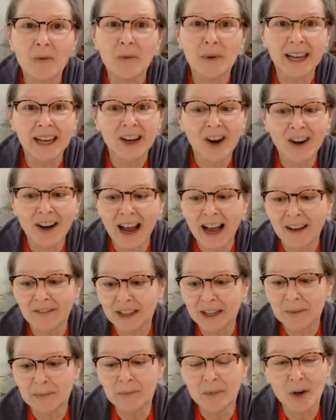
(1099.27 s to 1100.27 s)
we are
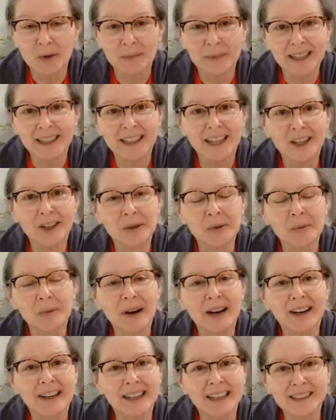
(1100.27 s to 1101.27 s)
having a moment here
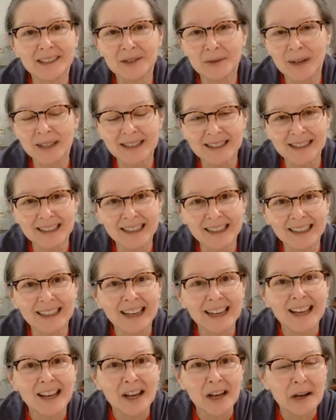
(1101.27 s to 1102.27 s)
where he's resting
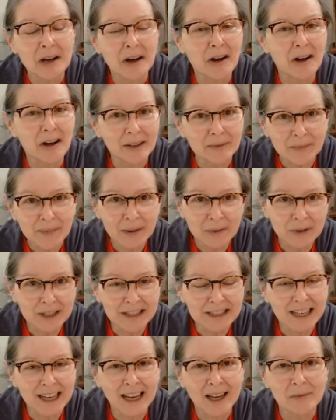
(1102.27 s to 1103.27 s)
on my work
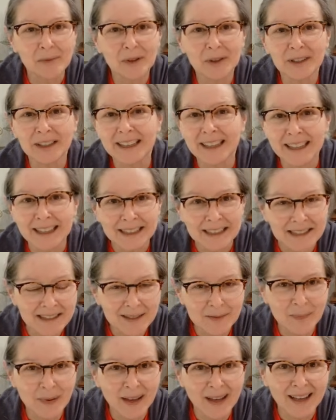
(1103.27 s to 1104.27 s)
table in
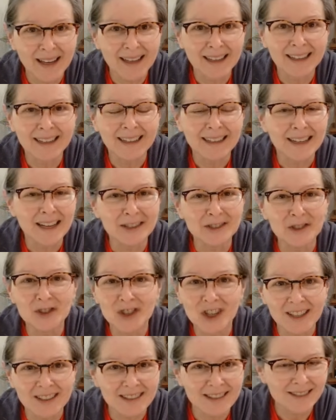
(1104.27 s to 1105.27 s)
his bed. I
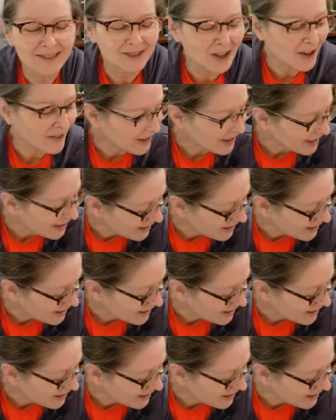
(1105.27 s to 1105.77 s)
just love